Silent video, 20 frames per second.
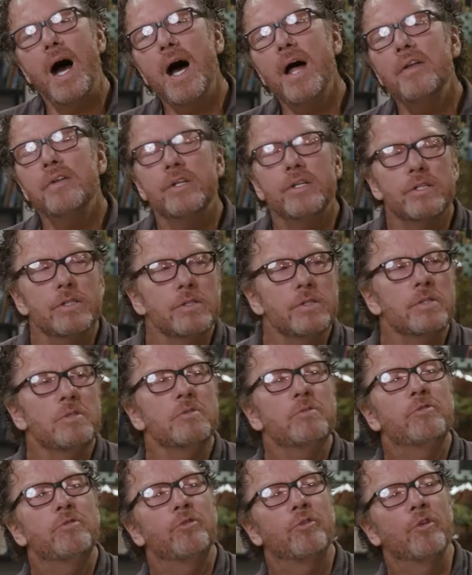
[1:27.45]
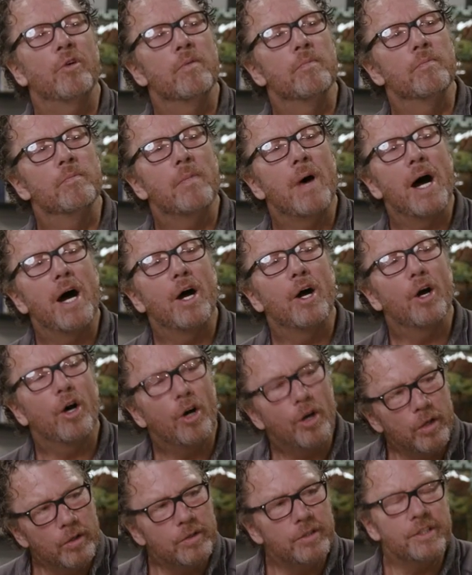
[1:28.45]
I knew from my
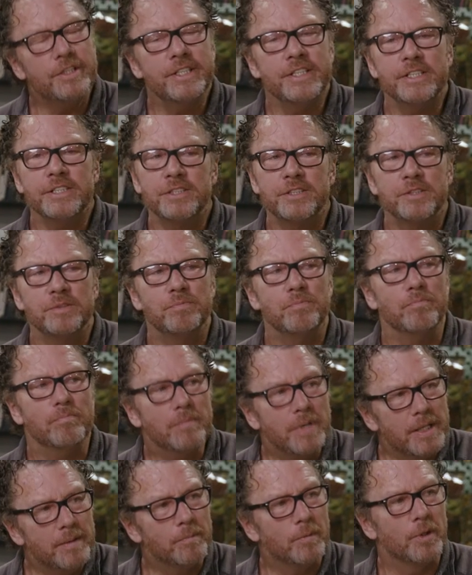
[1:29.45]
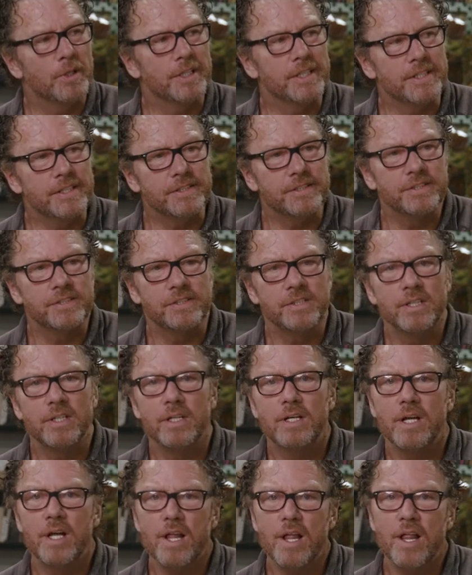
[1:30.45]
earliest memories
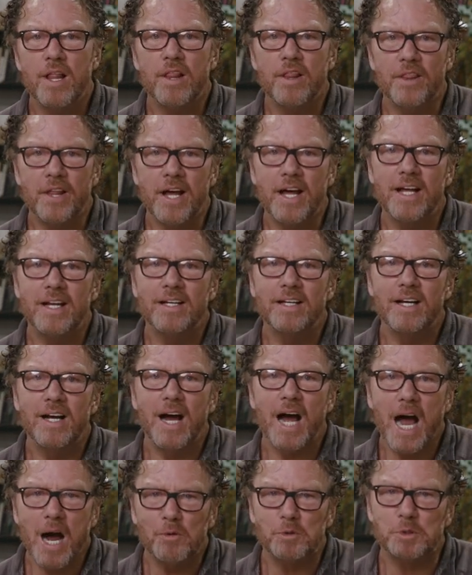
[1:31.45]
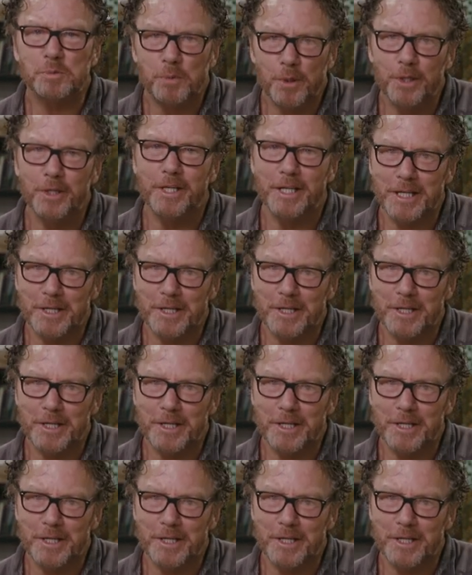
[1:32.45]
that I was put